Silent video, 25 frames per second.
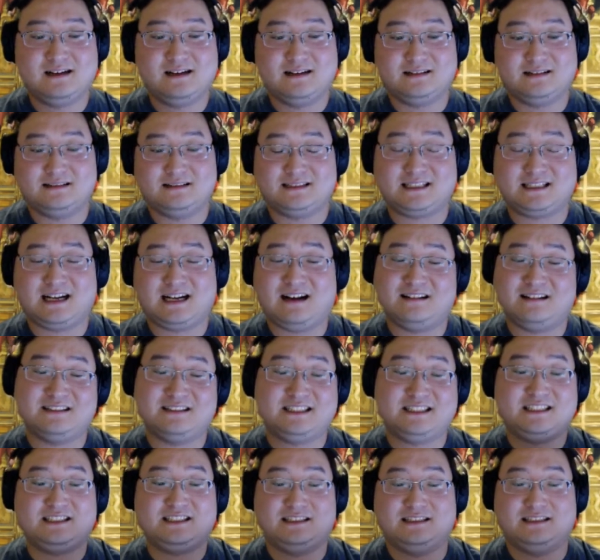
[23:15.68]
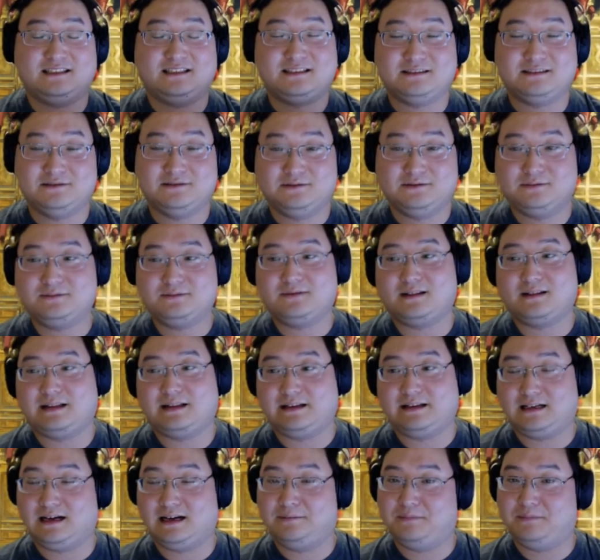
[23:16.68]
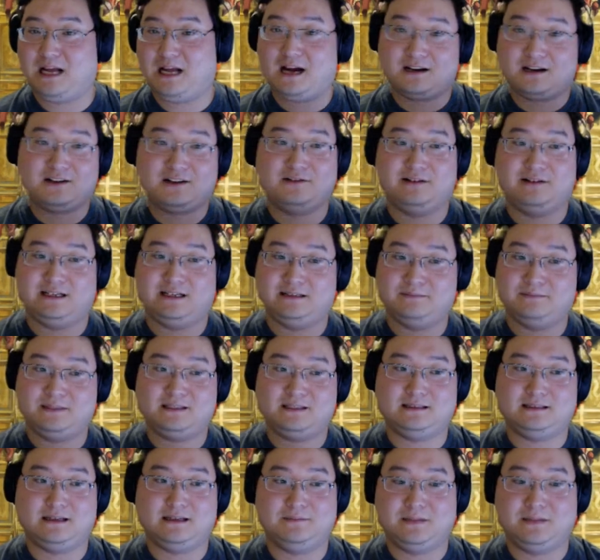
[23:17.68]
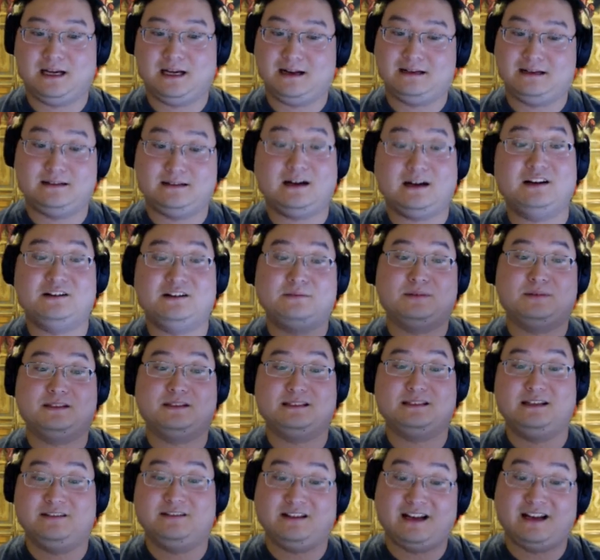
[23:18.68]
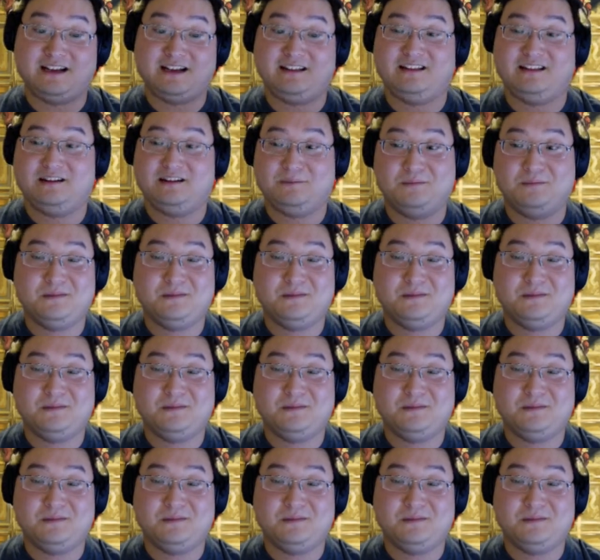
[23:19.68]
those college shits who think I'm not Korean because I'm not 100% like them.